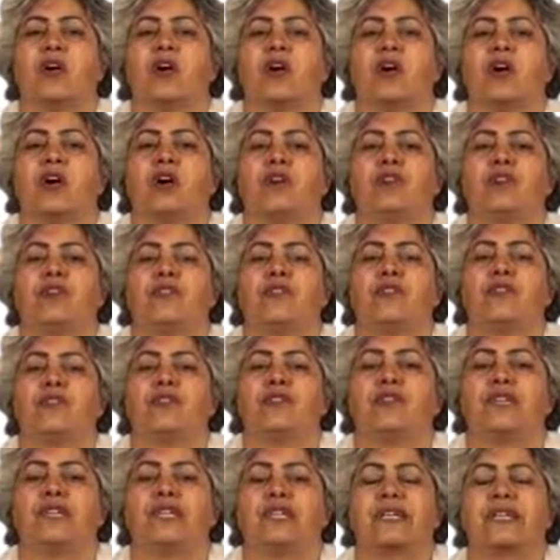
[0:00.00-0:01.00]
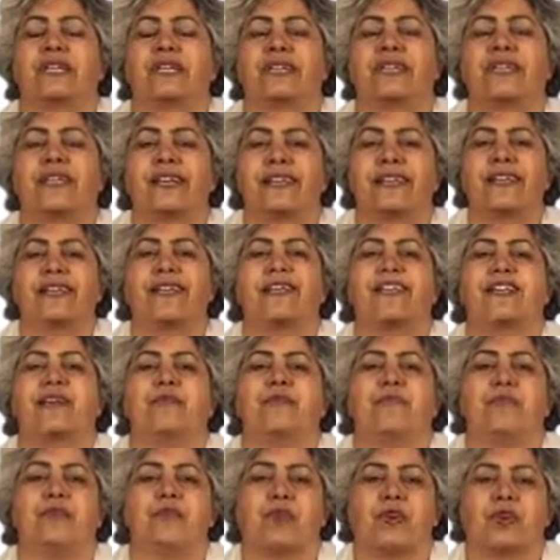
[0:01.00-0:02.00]
of getting
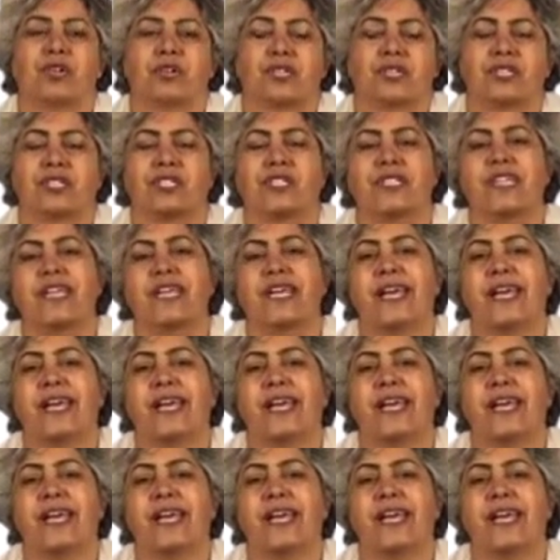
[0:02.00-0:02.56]
importance.